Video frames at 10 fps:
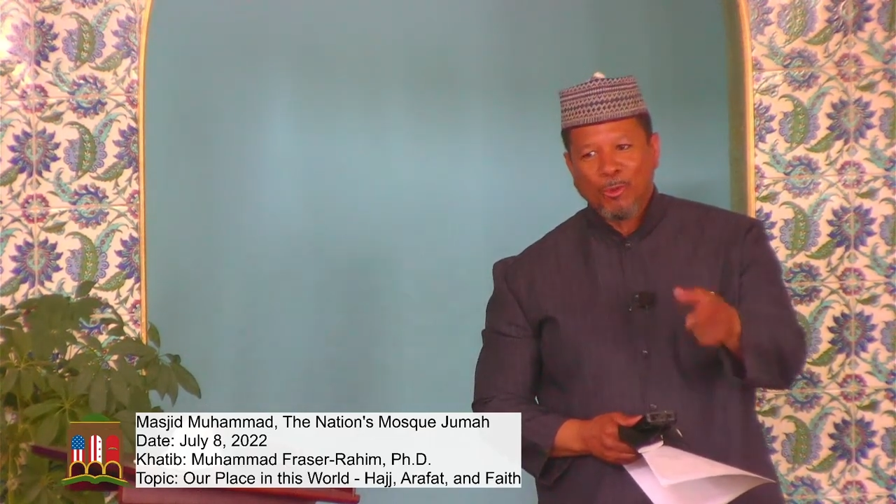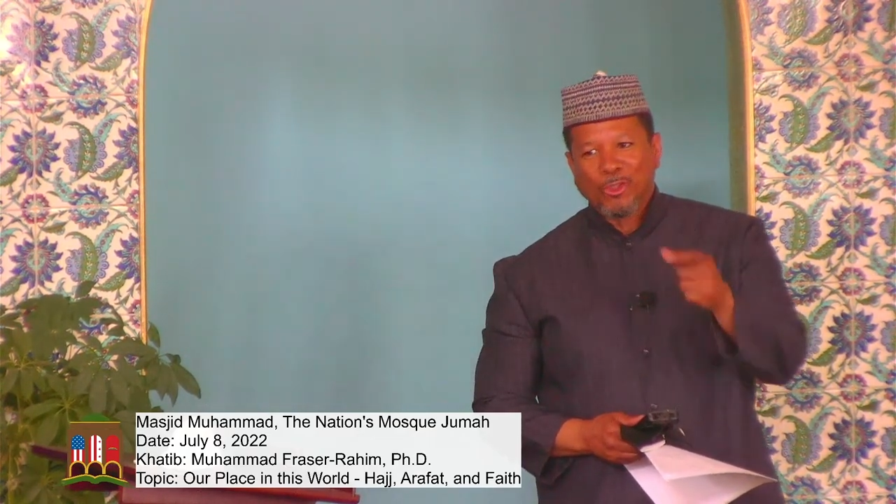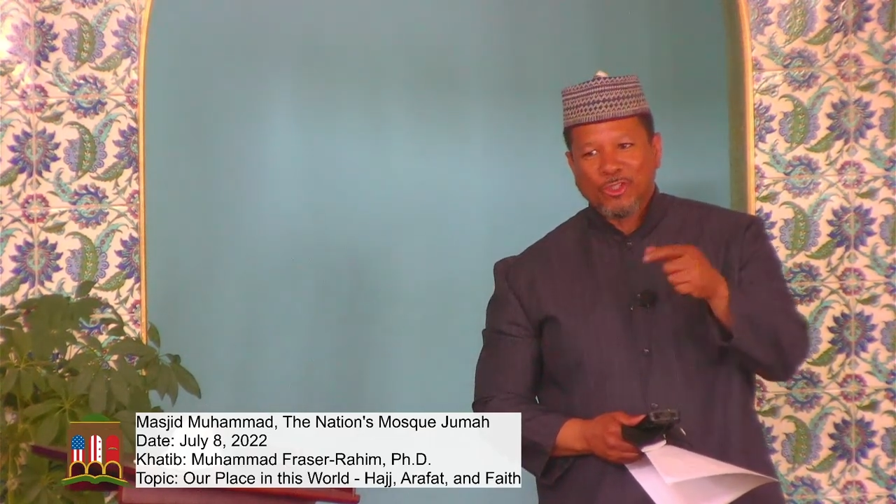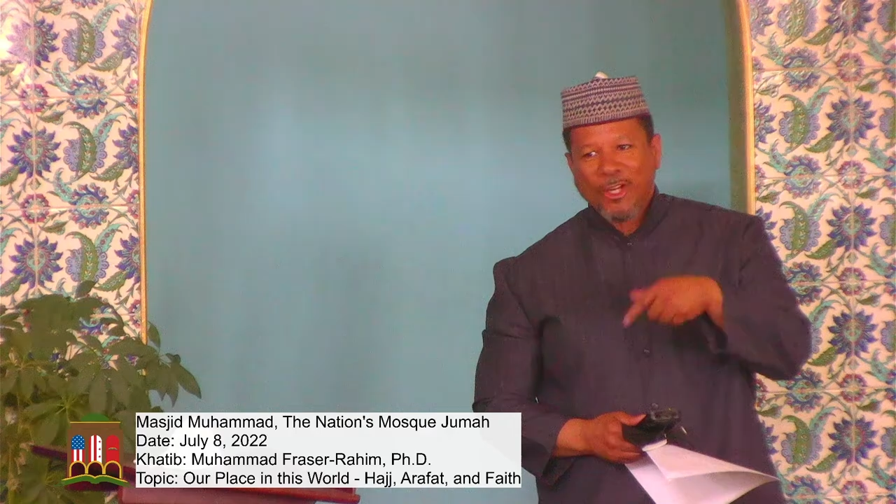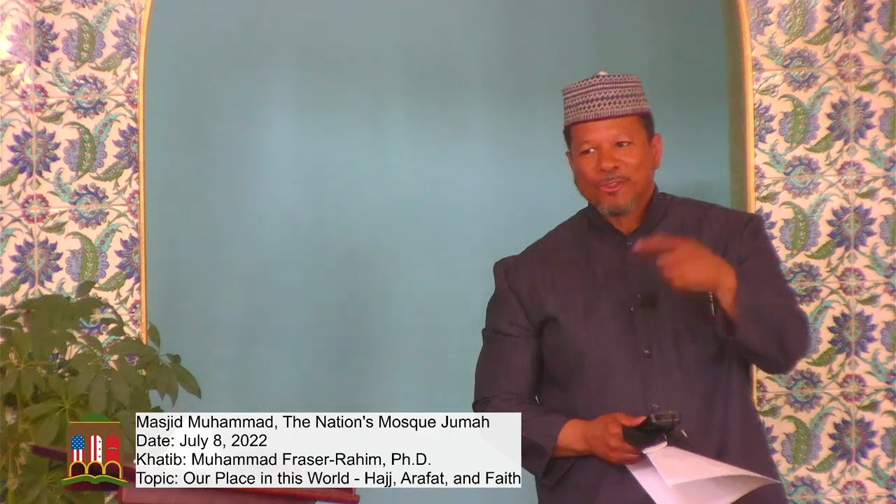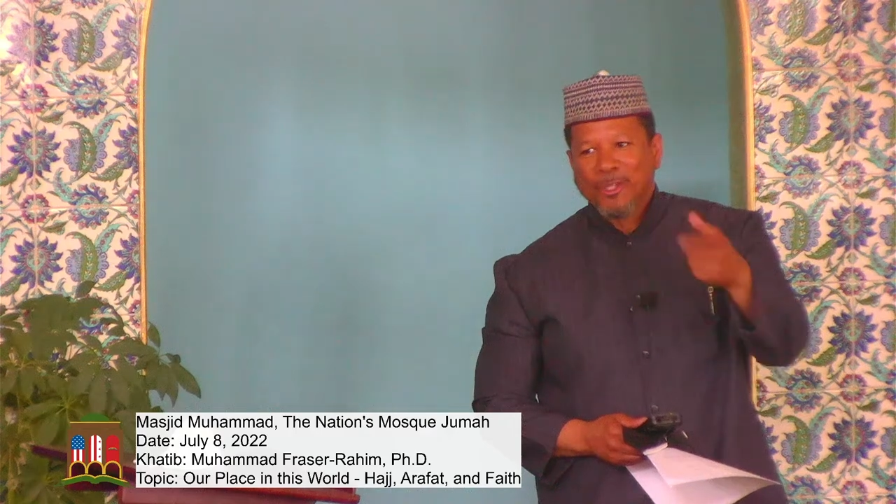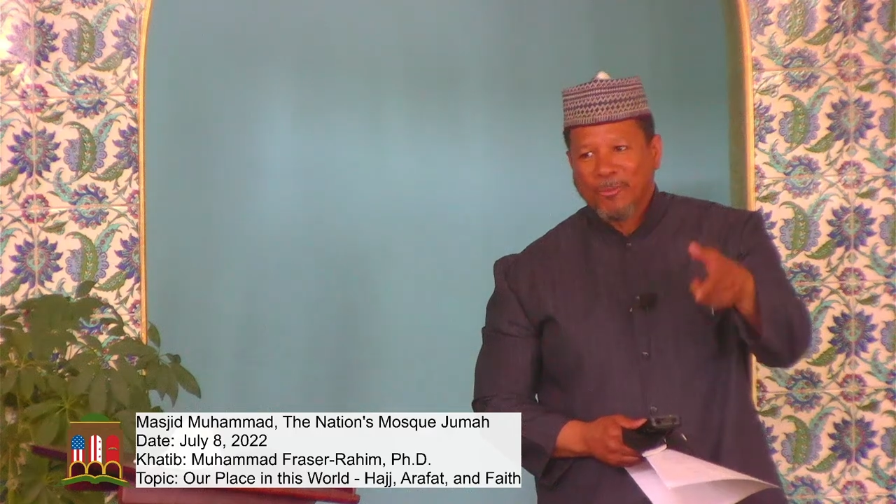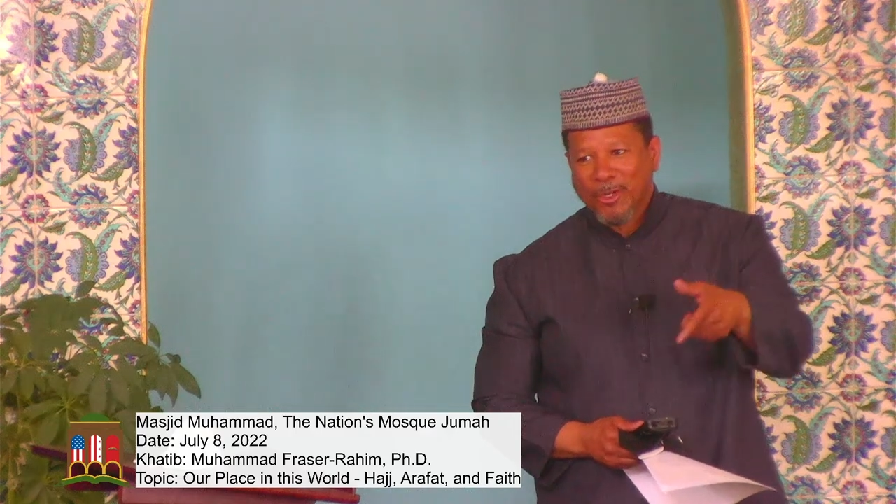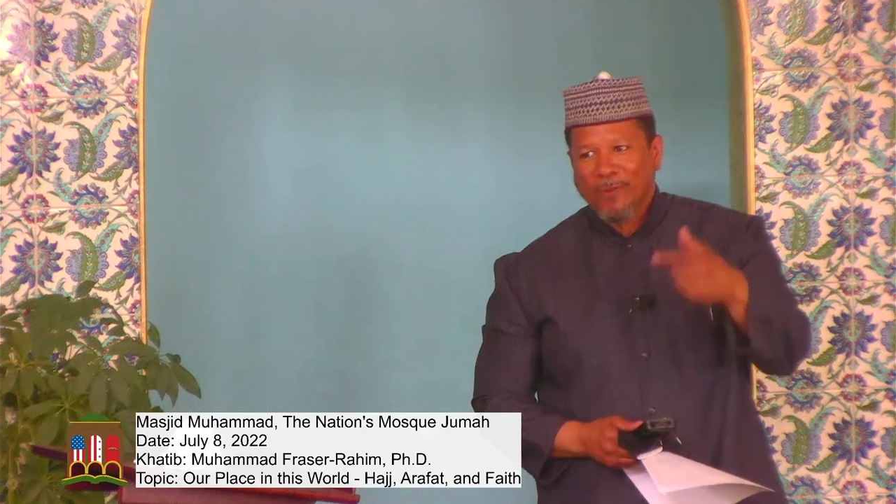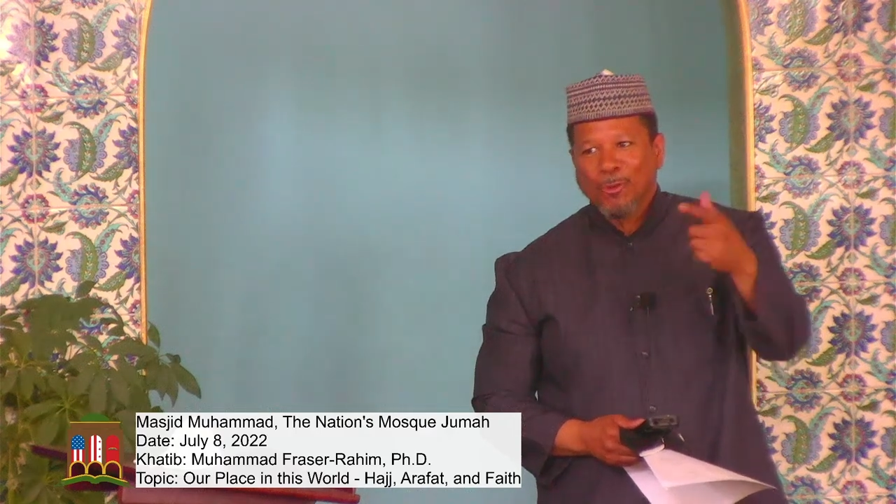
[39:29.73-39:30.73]
you would share
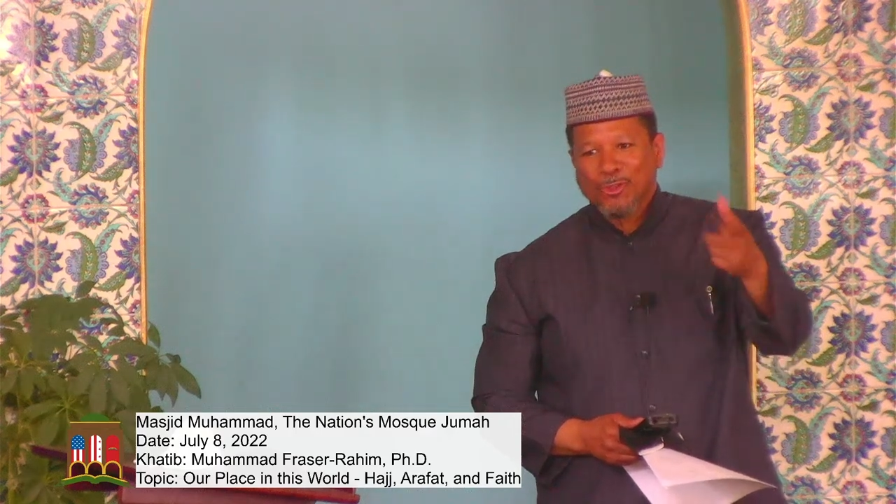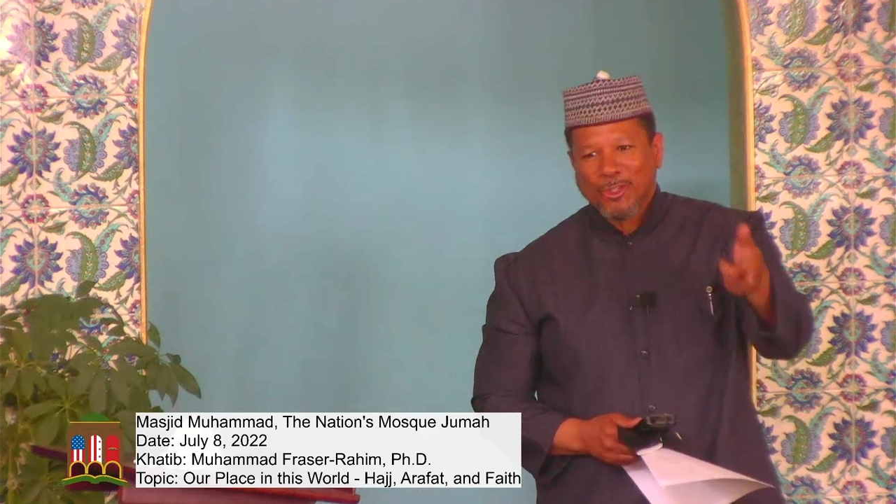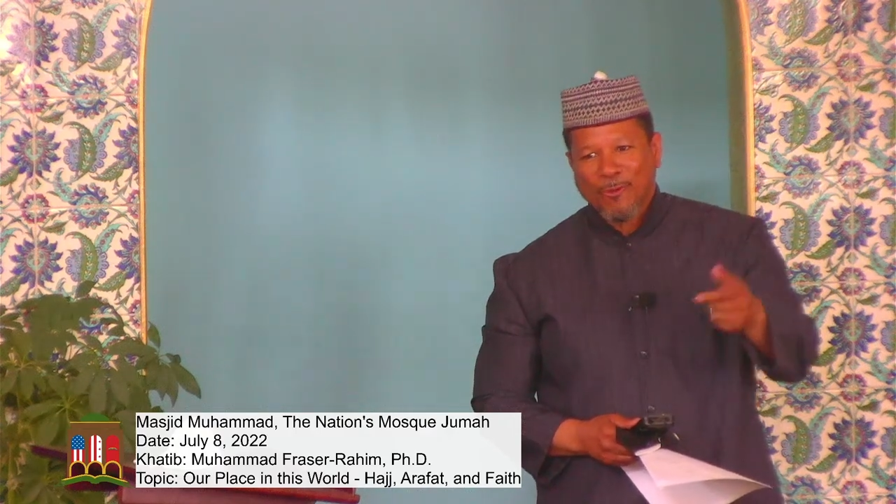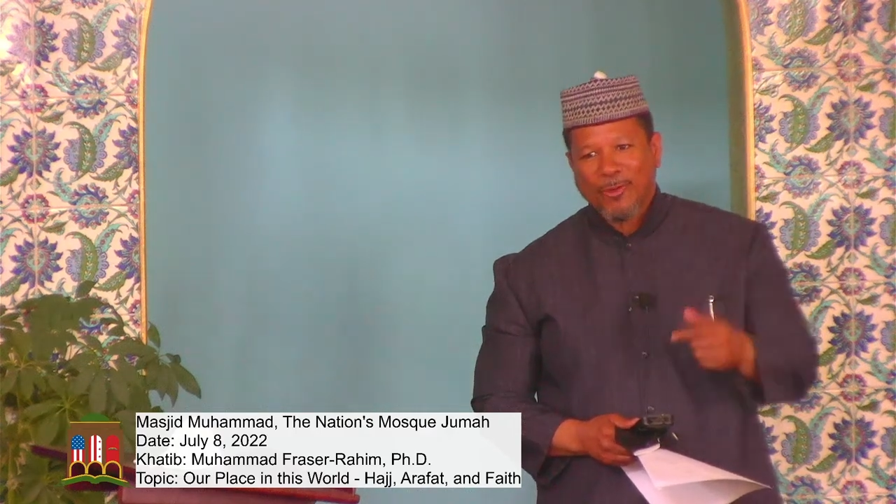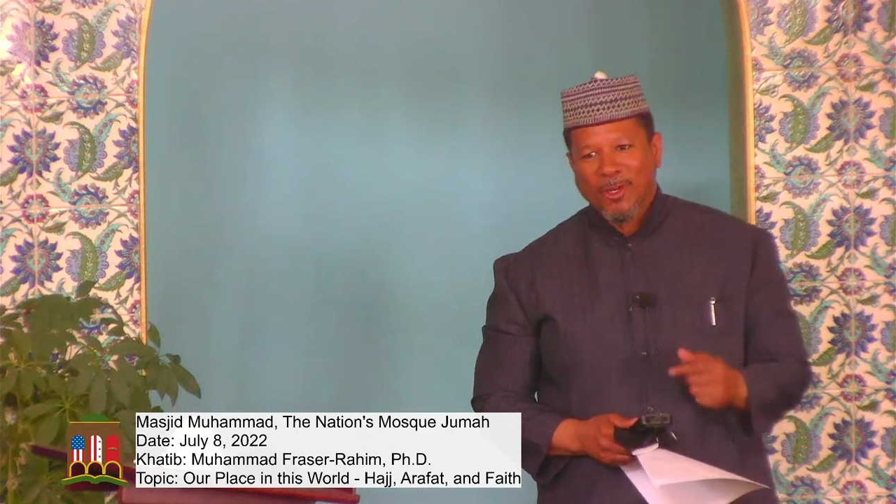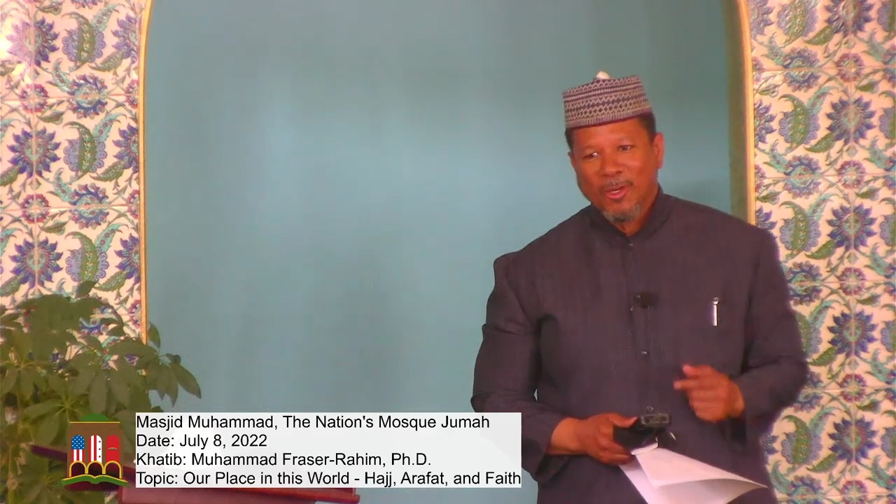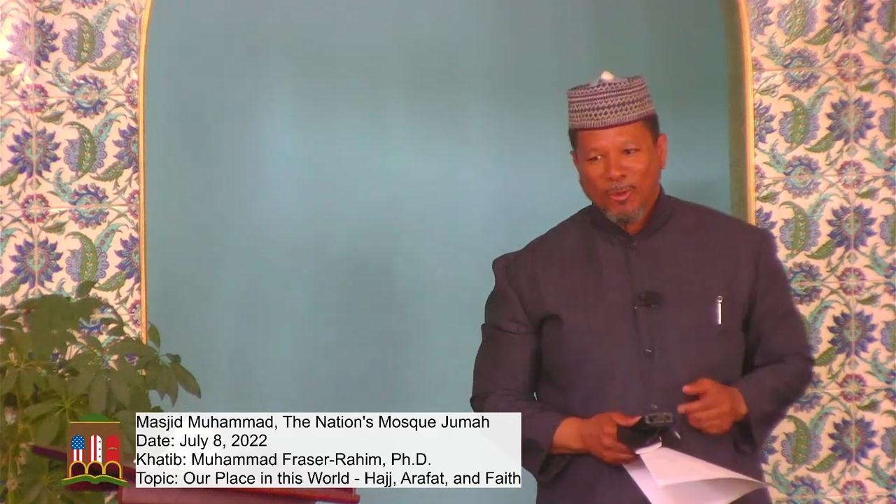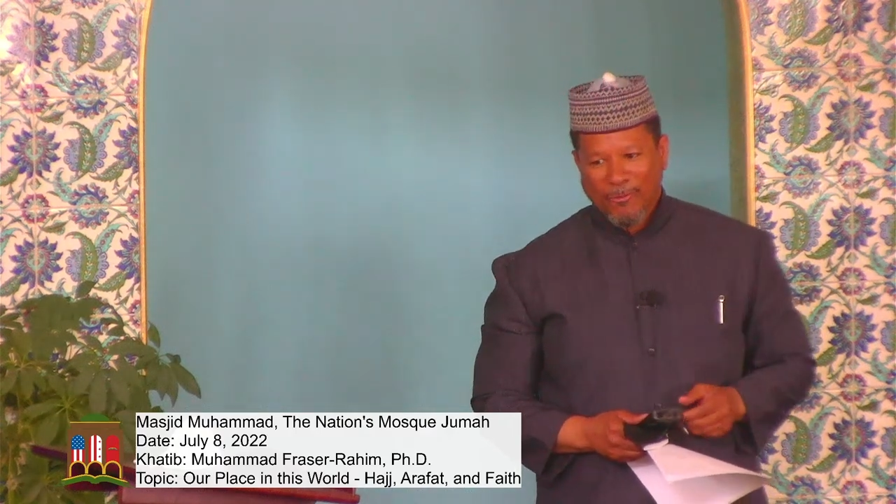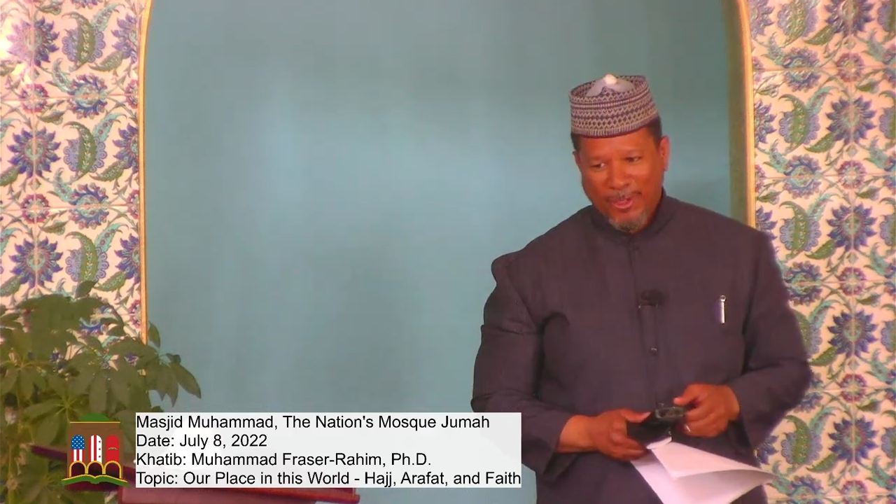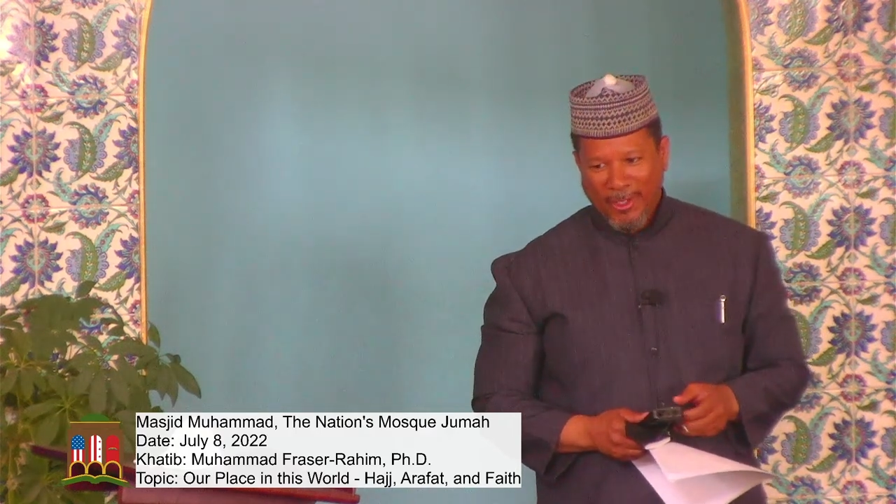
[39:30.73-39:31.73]
something of yourself
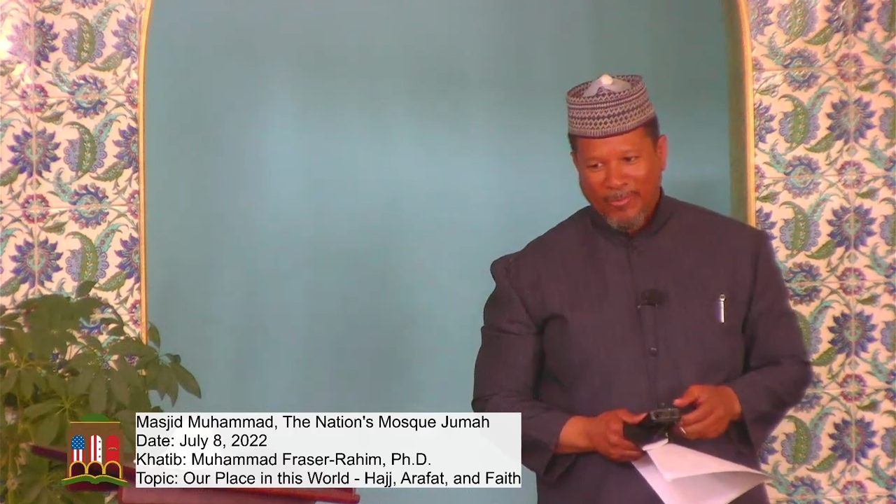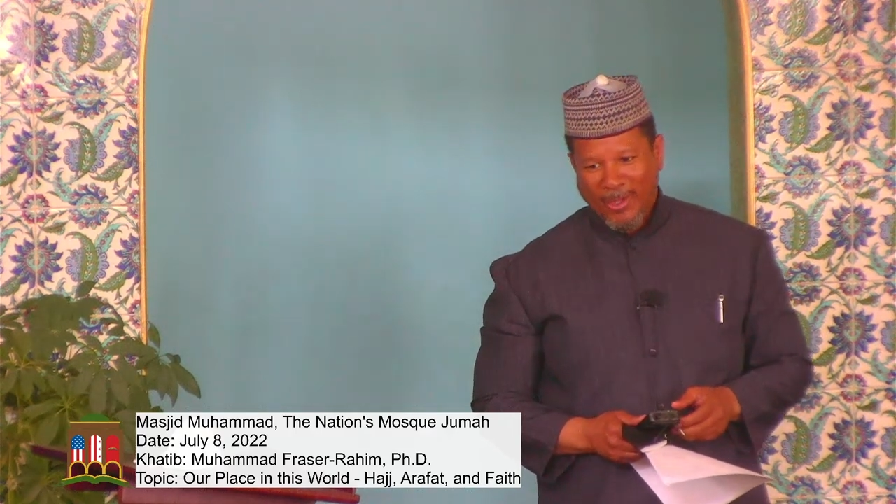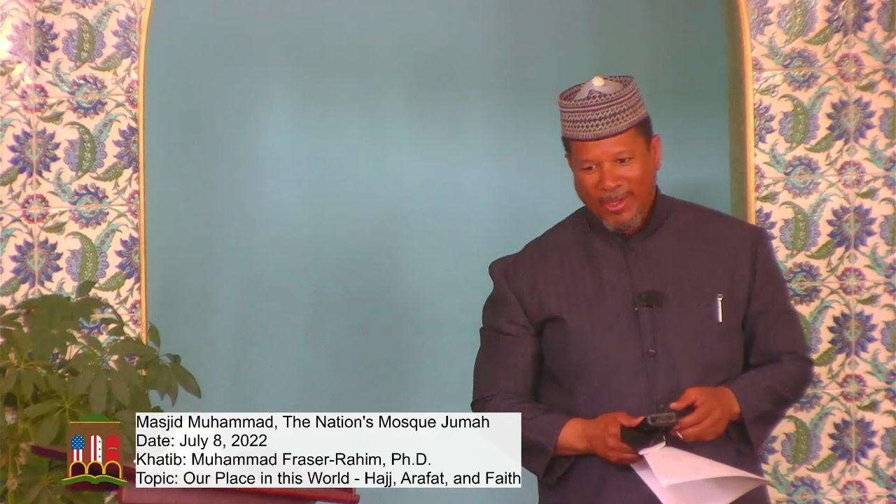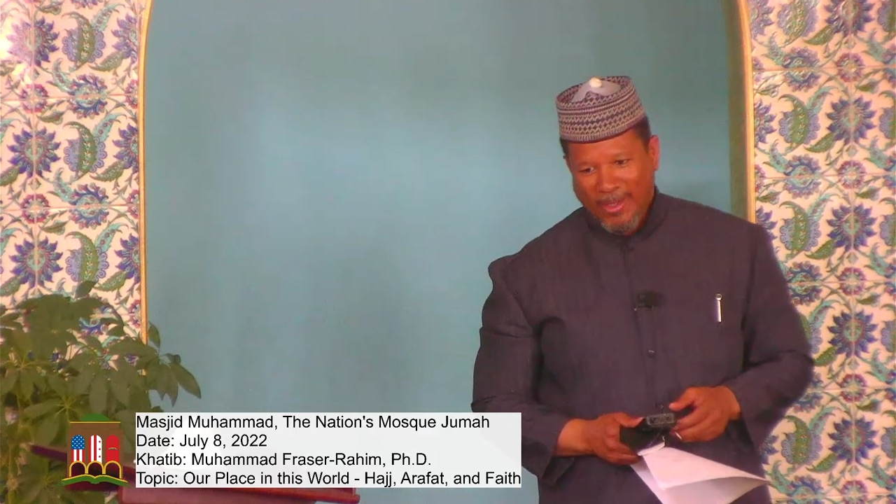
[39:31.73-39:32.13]
with them.